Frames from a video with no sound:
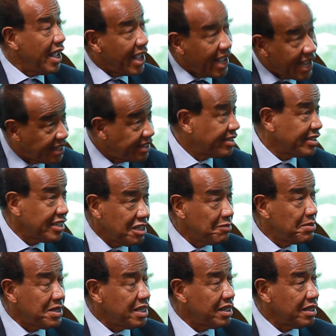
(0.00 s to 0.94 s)

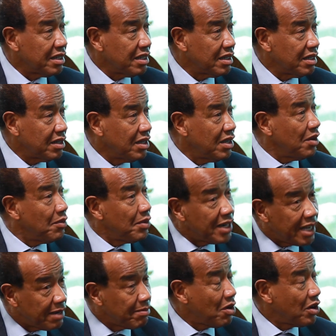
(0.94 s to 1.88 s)
NCB. When
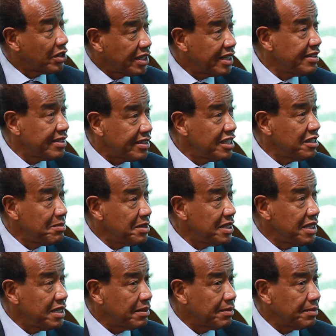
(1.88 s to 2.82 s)
I bought
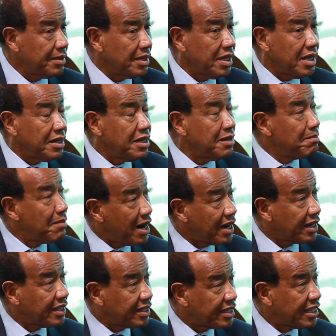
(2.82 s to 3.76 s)
NCB, the
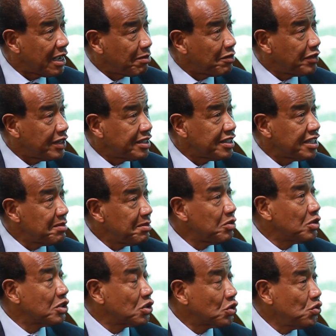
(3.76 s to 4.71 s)
market cap of NCB
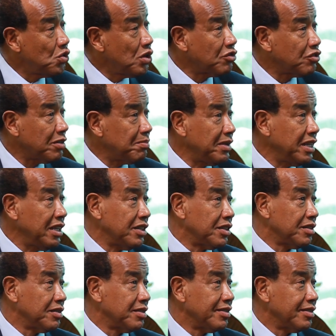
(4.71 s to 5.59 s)
was $200 million.